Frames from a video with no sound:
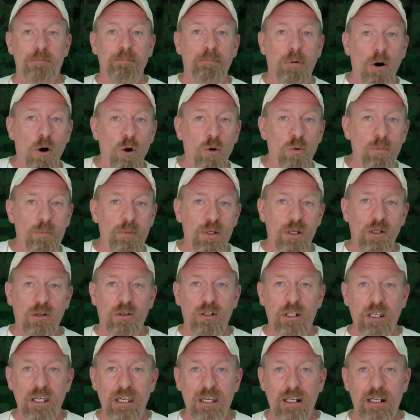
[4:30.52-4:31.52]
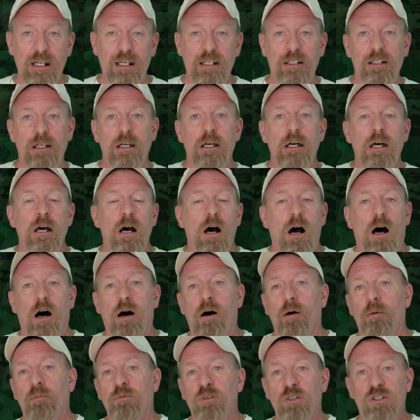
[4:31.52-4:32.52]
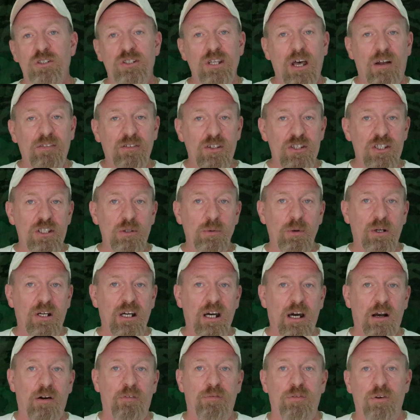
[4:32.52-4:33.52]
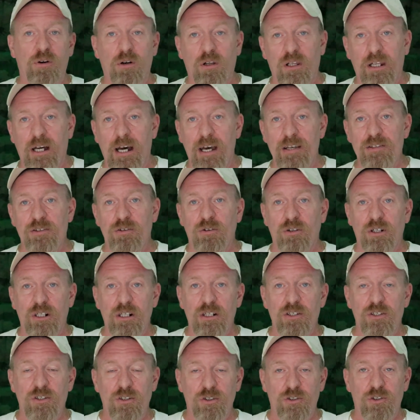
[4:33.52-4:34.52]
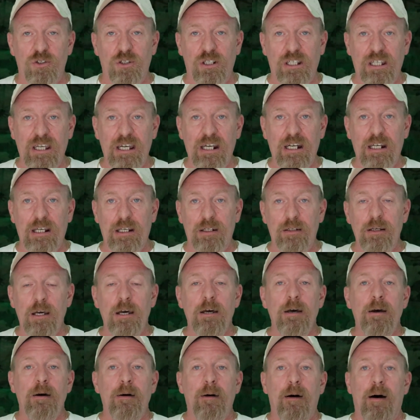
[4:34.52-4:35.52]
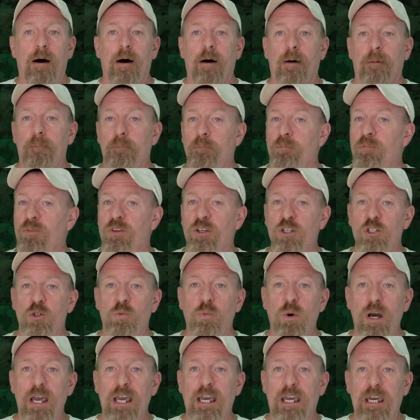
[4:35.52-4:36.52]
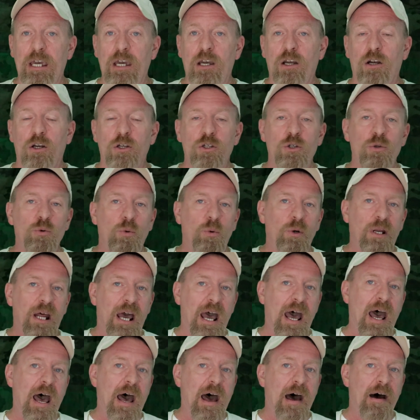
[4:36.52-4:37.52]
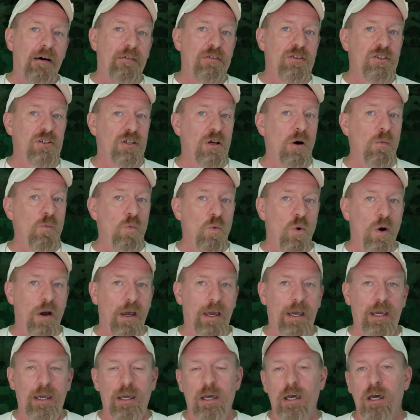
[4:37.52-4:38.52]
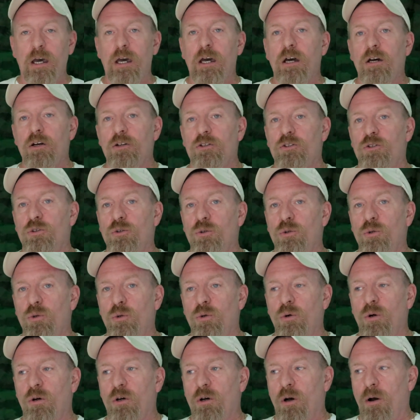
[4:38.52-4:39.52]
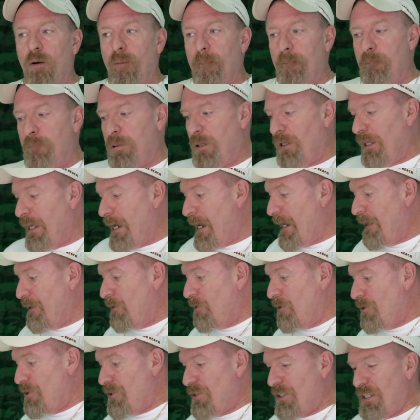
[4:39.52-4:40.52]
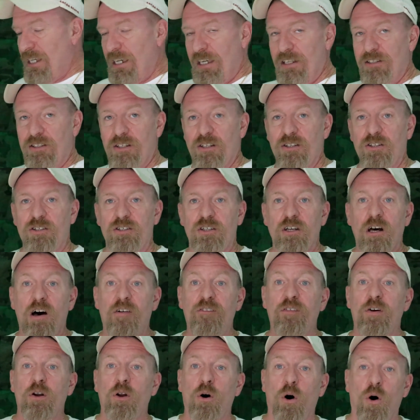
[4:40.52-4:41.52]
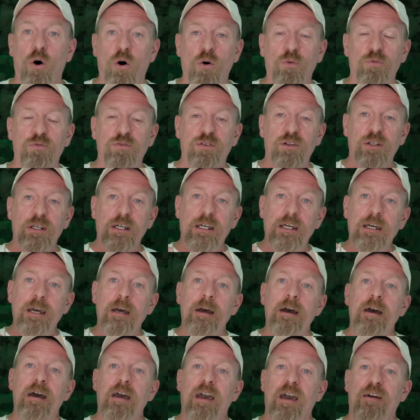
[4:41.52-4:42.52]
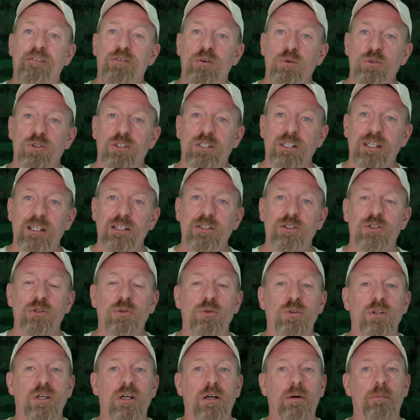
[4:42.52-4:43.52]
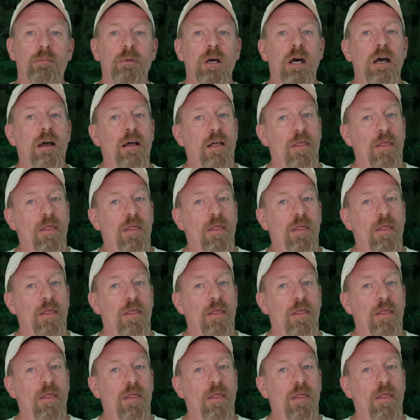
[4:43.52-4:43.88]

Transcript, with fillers: bone meal in it. Um, you just have to see what kind of fertilizer it is that you're getting. Um, this way here, you would have some way to plant your seeds and stuff, and hopefully if you tend to them,